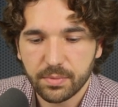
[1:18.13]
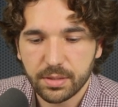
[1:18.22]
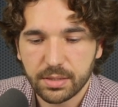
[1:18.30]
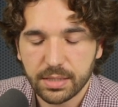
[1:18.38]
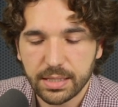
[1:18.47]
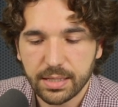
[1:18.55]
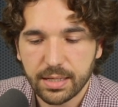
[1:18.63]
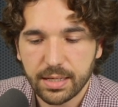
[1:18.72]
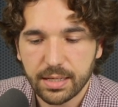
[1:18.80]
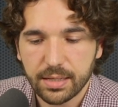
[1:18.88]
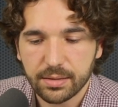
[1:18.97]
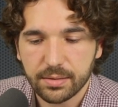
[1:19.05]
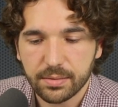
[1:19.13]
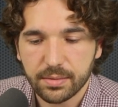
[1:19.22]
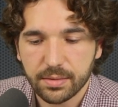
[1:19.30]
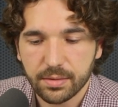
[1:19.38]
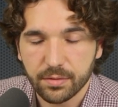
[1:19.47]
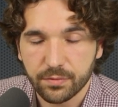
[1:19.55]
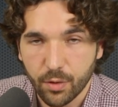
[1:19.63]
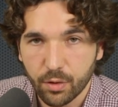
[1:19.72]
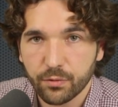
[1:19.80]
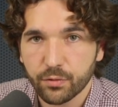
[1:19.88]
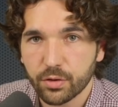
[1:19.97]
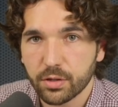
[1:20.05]
The vote
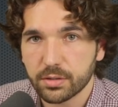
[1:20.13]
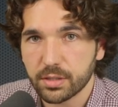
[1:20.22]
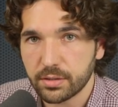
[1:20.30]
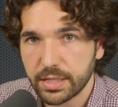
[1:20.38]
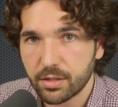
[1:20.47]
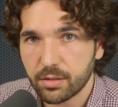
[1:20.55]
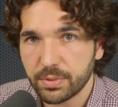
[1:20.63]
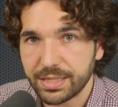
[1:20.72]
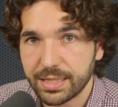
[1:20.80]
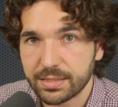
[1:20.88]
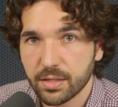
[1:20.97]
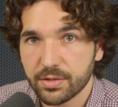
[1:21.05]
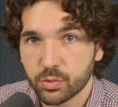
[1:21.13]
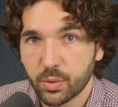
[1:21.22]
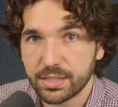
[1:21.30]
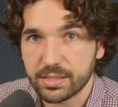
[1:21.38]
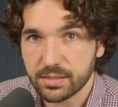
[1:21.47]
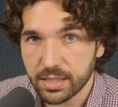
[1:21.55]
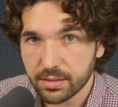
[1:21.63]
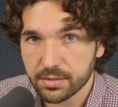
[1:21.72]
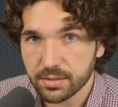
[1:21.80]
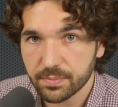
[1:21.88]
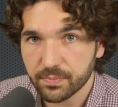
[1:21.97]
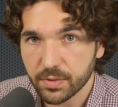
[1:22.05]
for the leader begins on the 26th
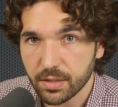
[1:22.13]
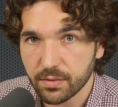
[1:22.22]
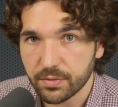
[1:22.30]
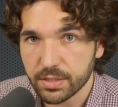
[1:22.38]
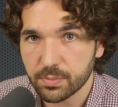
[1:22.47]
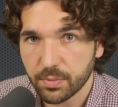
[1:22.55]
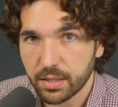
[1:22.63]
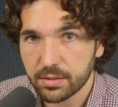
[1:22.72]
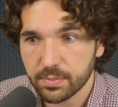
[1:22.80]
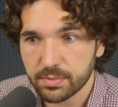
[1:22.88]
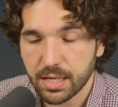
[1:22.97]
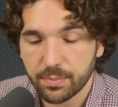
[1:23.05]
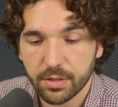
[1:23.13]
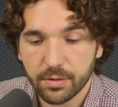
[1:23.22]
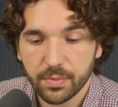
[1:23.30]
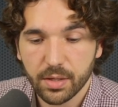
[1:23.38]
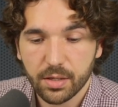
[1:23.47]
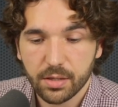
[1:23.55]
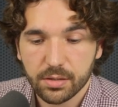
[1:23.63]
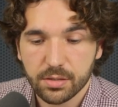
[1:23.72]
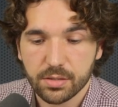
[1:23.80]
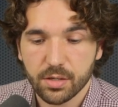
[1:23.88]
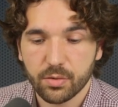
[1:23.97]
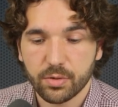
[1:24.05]
of this month, September.
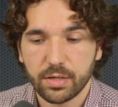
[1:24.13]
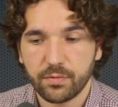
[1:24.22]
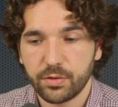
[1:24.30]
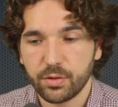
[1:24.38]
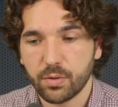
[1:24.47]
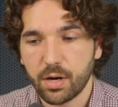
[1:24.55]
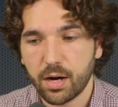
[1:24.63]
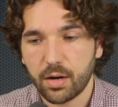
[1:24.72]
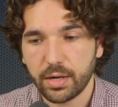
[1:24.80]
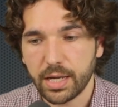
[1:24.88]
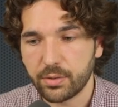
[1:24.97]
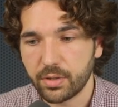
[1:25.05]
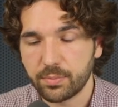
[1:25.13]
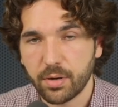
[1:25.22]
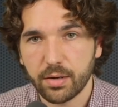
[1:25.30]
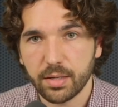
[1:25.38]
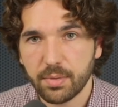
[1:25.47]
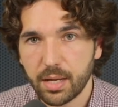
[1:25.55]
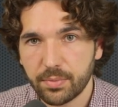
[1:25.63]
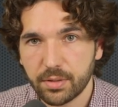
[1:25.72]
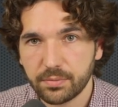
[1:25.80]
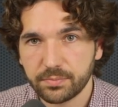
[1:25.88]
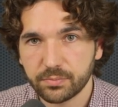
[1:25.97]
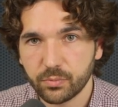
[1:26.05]
So if you are a Green Party
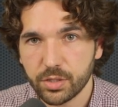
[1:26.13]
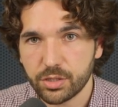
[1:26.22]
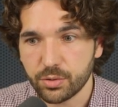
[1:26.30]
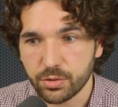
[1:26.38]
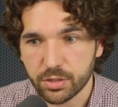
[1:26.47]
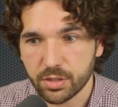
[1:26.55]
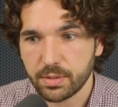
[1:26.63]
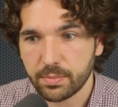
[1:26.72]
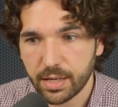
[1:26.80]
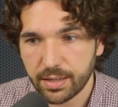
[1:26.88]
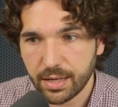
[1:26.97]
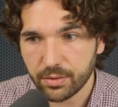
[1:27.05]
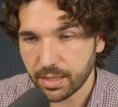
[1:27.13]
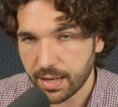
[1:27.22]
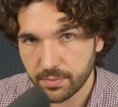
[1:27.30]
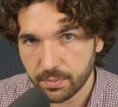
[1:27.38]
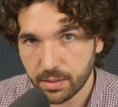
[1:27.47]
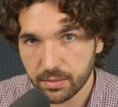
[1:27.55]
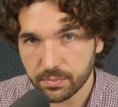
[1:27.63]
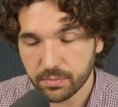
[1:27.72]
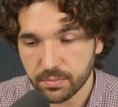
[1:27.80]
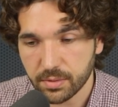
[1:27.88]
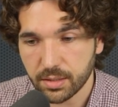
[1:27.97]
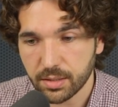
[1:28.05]
member, which you should be by now, you have to be
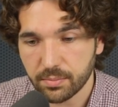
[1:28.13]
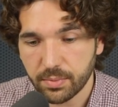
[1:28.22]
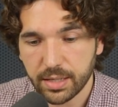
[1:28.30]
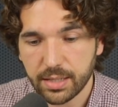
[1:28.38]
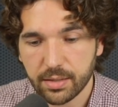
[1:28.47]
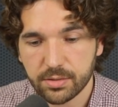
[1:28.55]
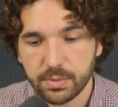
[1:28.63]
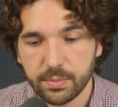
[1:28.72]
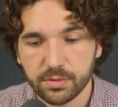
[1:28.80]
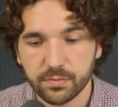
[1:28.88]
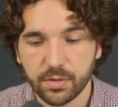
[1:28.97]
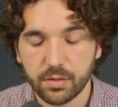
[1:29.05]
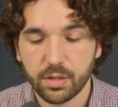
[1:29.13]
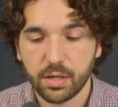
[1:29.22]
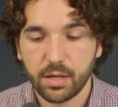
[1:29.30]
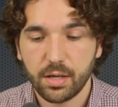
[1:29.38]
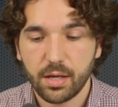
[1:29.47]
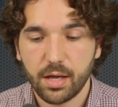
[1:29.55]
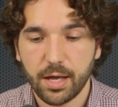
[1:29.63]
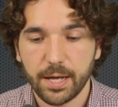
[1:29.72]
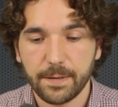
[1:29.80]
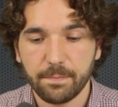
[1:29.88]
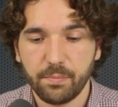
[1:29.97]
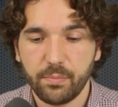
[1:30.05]
by now to be able to vote,
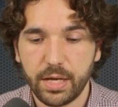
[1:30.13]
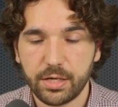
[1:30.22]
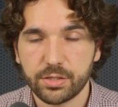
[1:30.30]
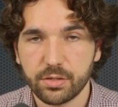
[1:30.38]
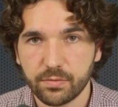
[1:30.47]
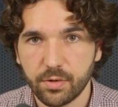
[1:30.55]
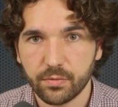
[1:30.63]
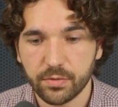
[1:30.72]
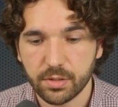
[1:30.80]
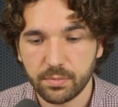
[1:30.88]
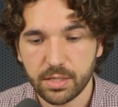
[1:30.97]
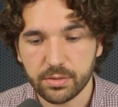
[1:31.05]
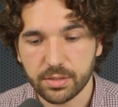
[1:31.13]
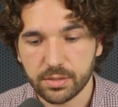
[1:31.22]
make sure you vote for Dimitri.